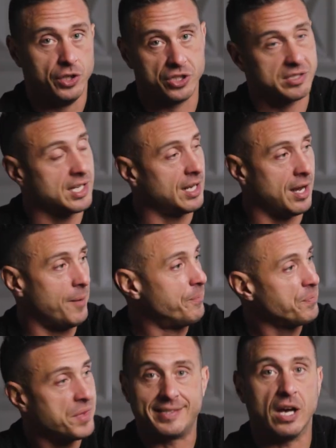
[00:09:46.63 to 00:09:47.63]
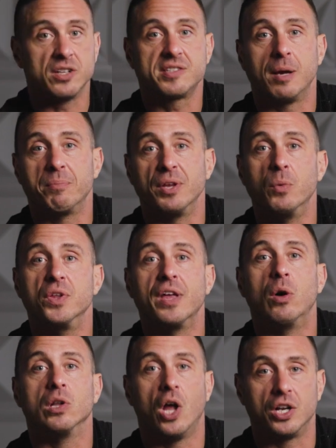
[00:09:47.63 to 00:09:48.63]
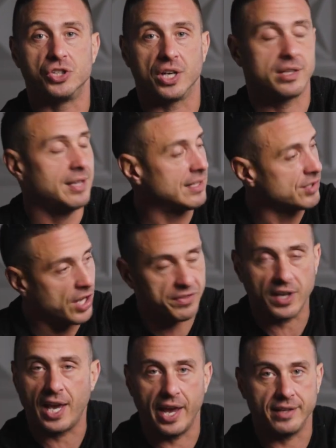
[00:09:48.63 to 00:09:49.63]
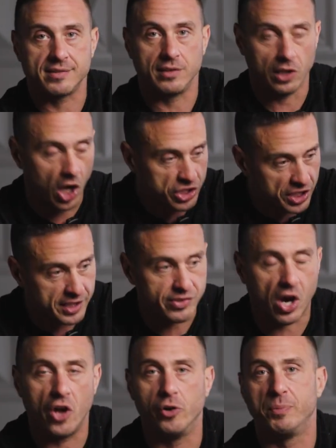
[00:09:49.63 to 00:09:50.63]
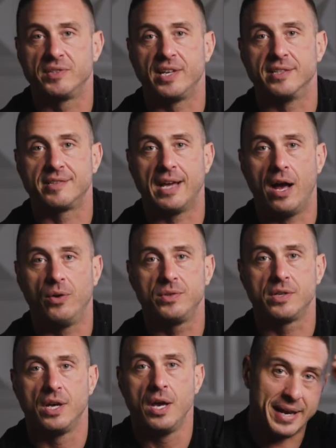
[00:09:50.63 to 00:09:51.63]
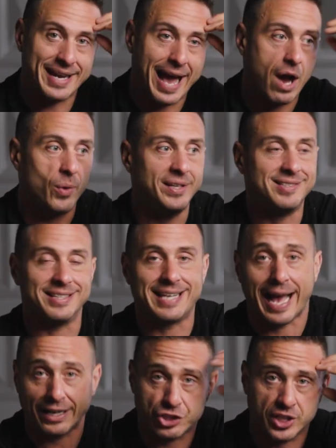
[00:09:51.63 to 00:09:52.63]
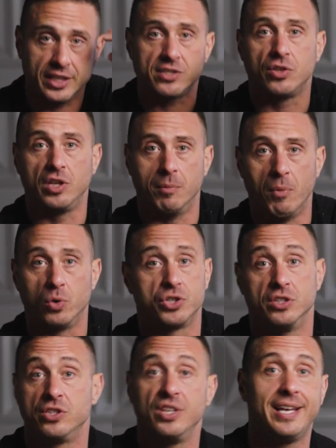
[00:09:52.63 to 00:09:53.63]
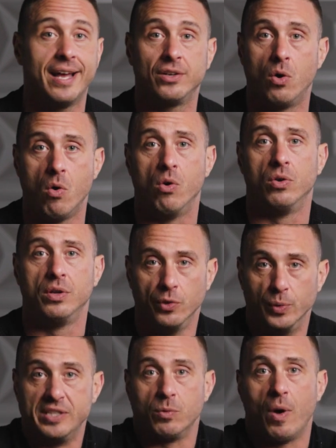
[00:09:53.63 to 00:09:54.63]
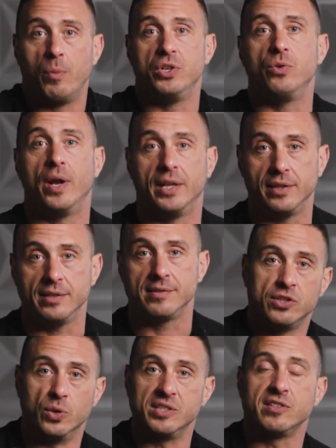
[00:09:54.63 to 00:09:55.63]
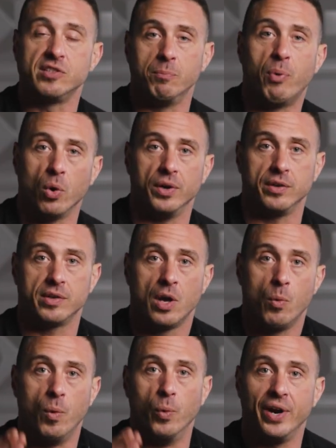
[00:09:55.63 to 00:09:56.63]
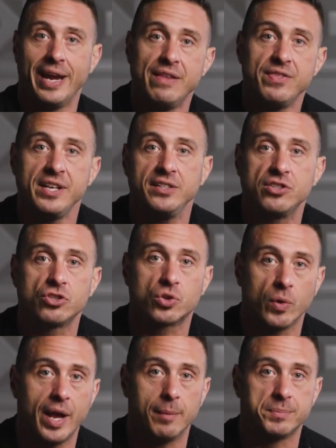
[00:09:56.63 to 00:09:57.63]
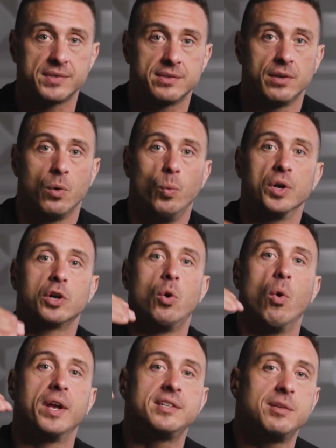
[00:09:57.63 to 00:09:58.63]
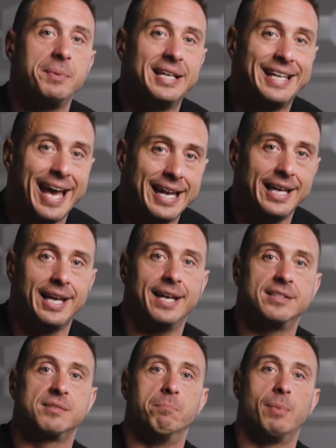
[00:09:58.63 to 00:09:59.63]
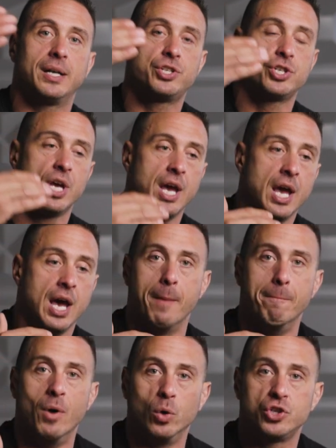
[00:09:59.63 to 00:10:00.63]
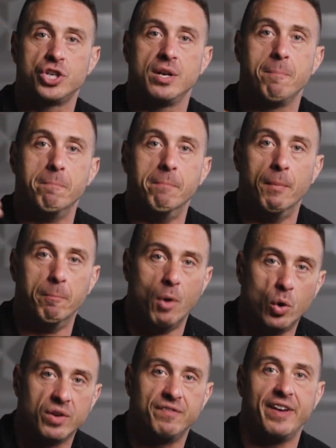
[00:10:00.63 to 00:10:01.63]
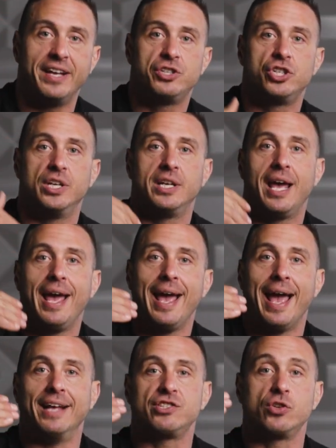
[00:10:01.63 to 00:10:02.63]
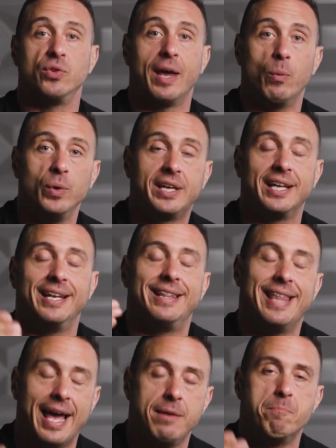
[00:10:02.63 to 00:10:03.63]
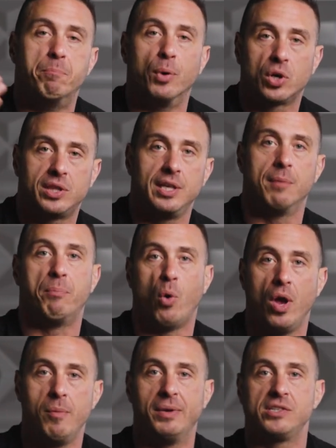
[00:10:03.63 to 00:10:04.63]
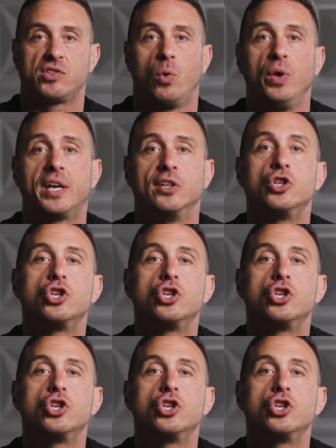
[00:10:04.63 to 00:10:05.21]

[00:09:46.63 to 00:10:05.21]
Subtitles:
you're just gonna sell something without logic. That's not the case. The logic is 100% sound, but now he's attaching it to the emotion, to the end goal, the reason why we do any of these. So this is important. When we're in these scripts, we're going to be getting as much emotion, motivation, so that we can then book the appointment so we can